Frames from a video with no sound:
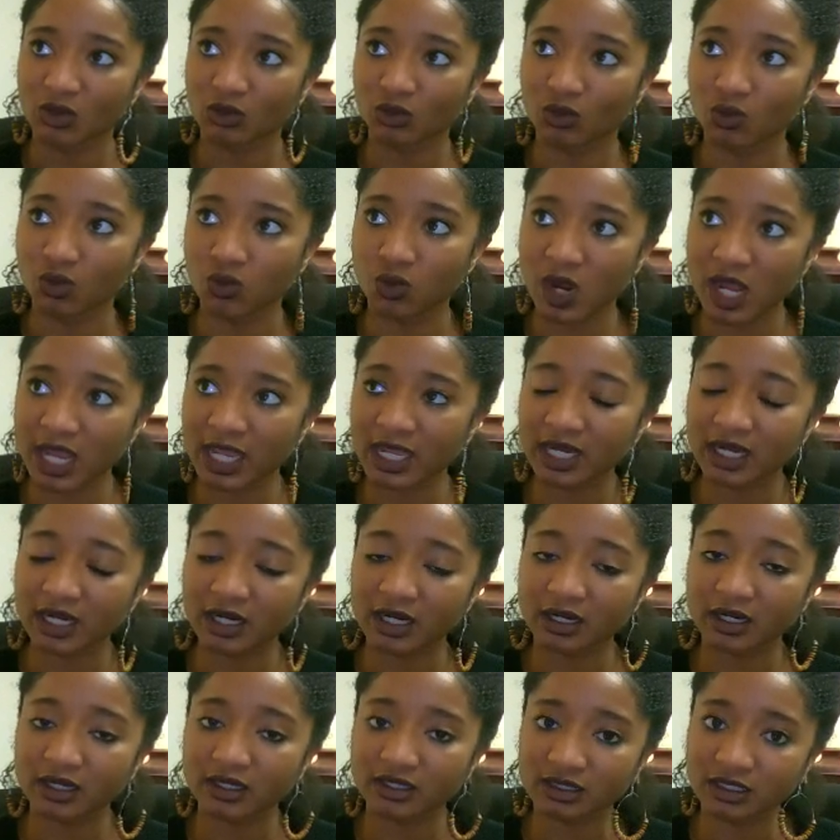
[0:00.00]

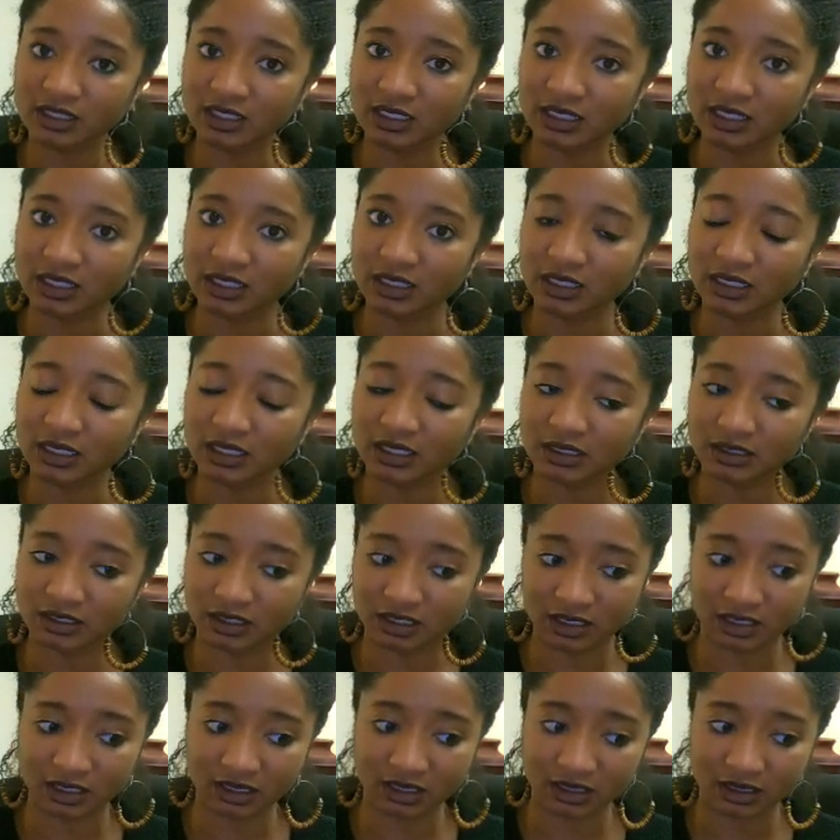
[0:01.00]
where
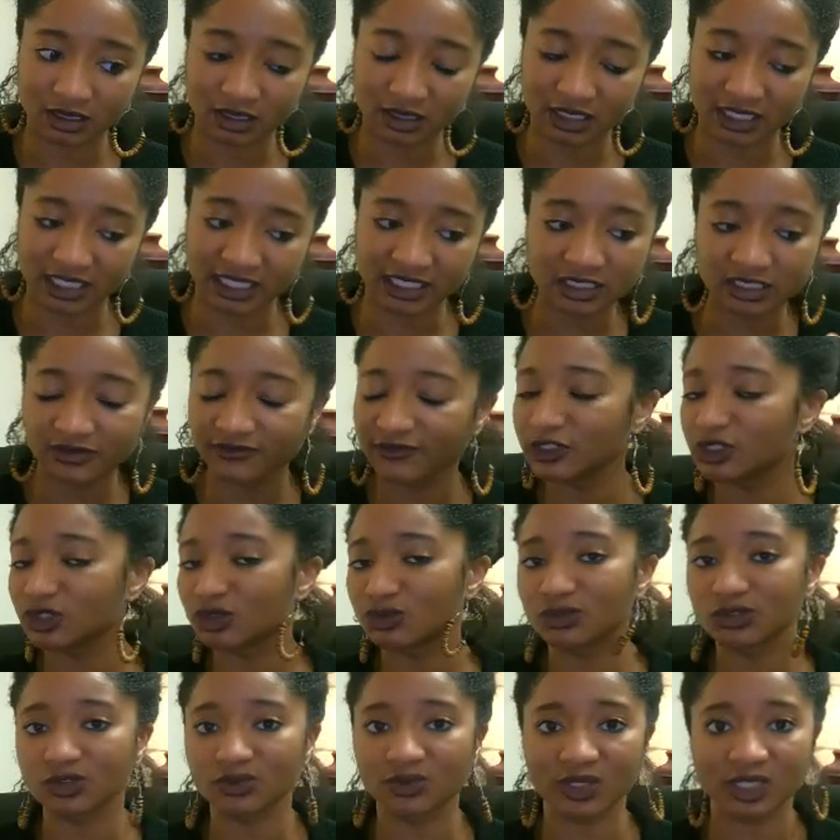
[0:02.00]
the
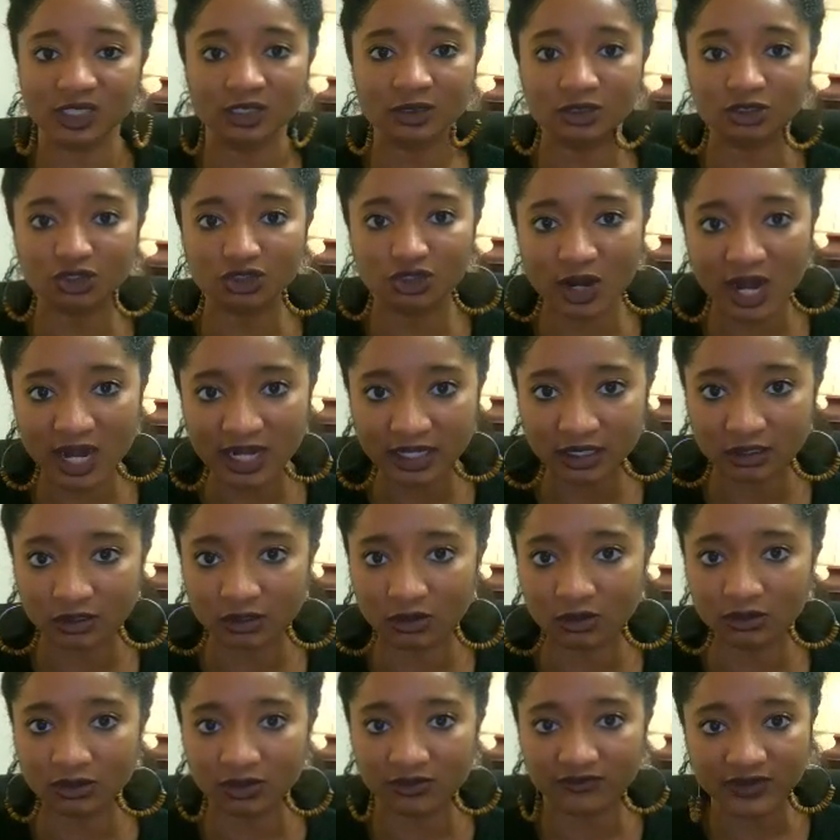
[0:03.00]
individuals within the
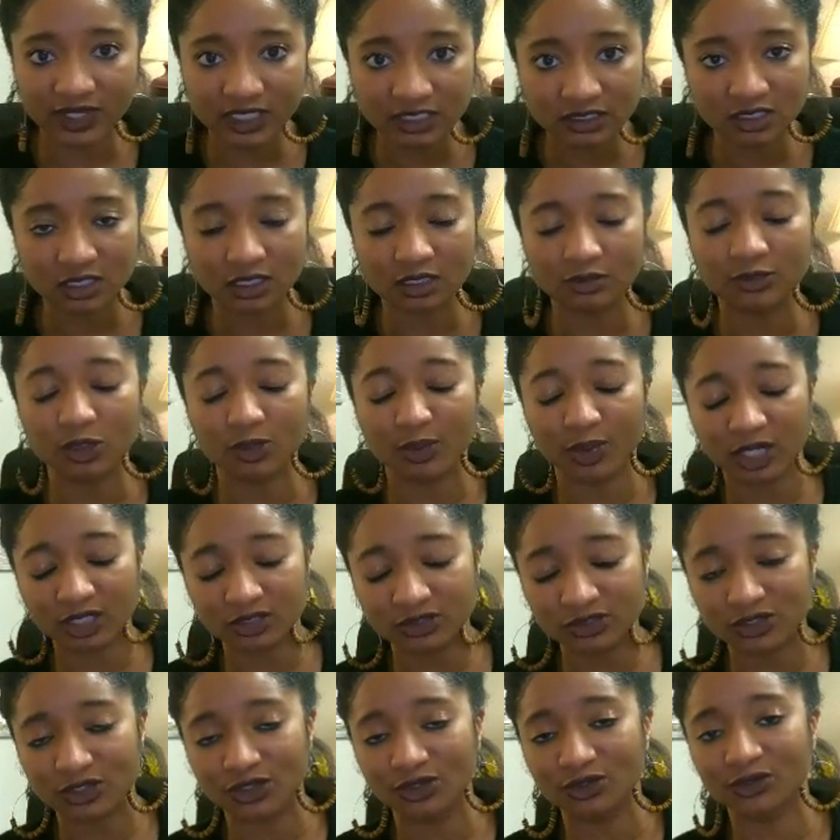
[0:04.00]
triangle, the victim, the
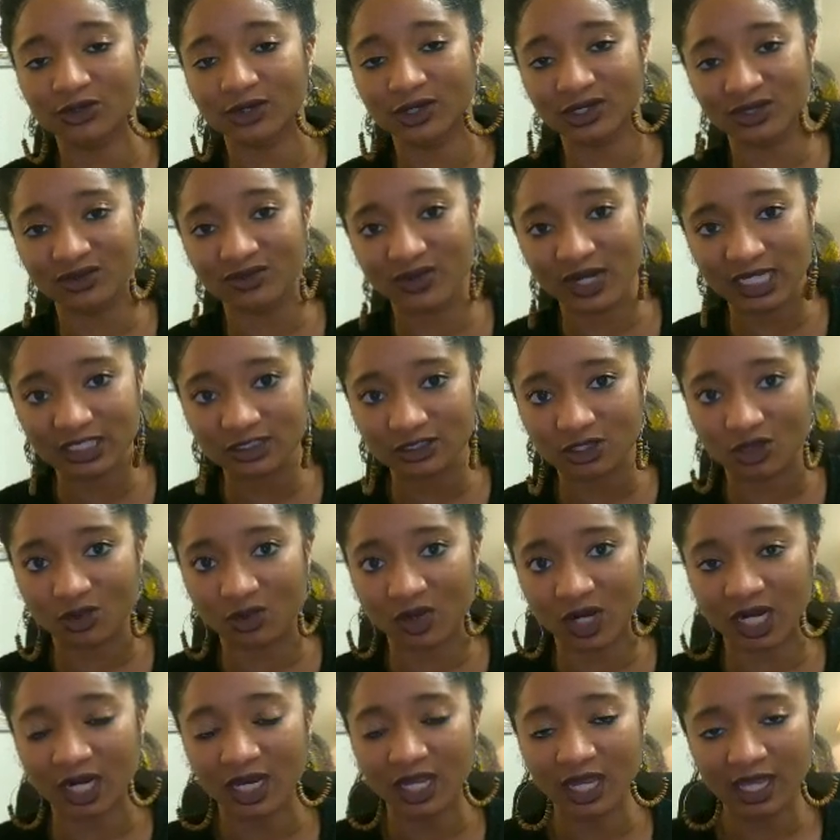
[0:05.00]
persecutor, and the
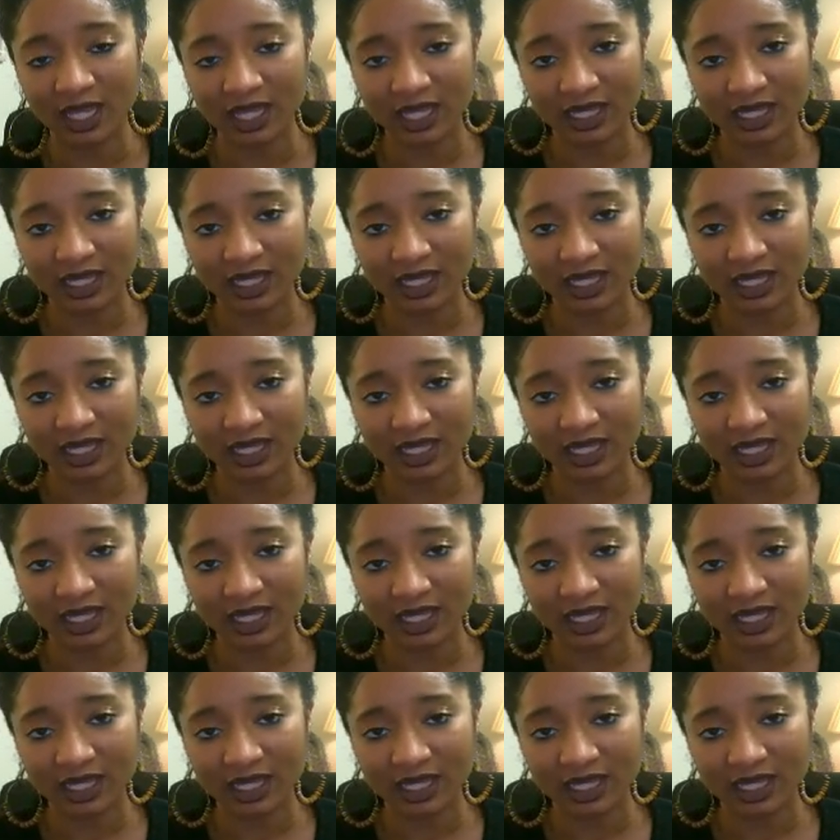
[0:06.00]
rescuer,